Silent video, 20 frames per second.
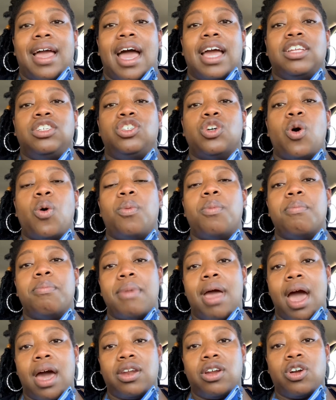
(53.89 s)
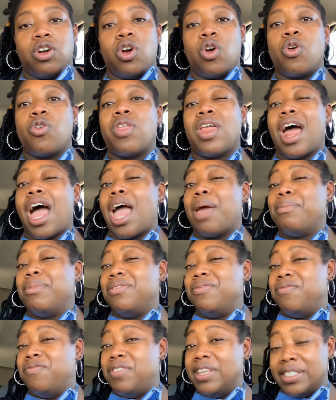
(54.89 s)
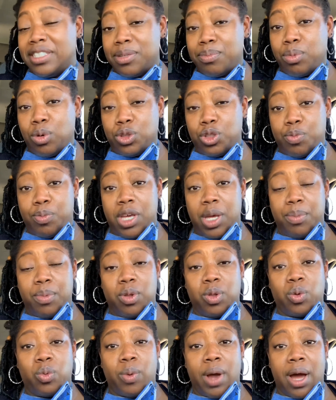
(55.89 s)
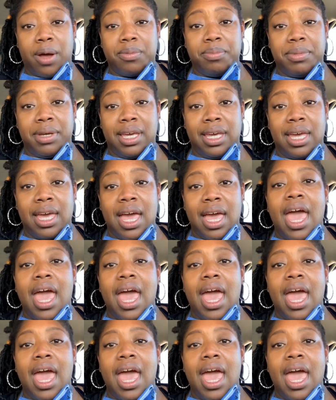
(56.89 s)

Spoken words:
I don't matter or that I'm invisible to people around me,